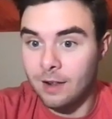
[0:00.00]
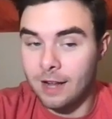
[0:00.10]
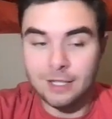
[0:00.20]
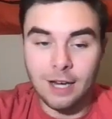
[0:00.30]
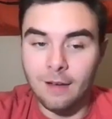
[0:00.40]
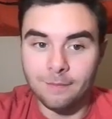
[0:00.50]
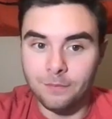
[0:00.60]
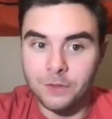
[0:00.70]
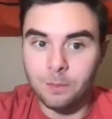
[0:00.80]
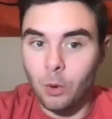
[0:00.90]
It's not
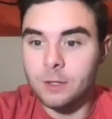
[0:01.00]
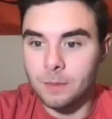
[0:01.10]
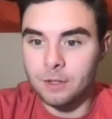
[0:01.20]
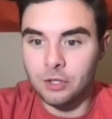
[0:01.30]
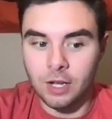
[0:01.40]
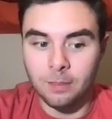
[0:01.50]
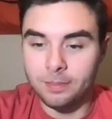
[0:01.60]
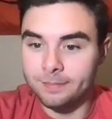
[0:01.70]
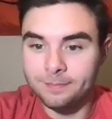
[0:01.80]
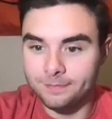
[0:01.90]
sportsmanship,
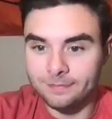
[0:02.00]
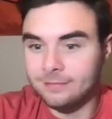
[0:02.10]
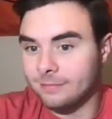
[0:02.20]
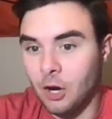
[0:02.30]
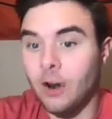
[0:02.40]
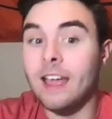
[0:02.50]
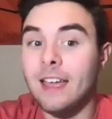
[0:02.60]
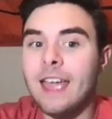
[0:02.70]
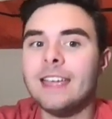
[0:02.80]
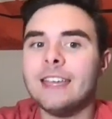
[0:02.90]
or
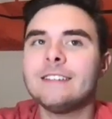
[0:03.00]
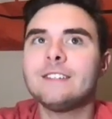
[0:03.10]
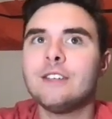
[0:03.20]
it can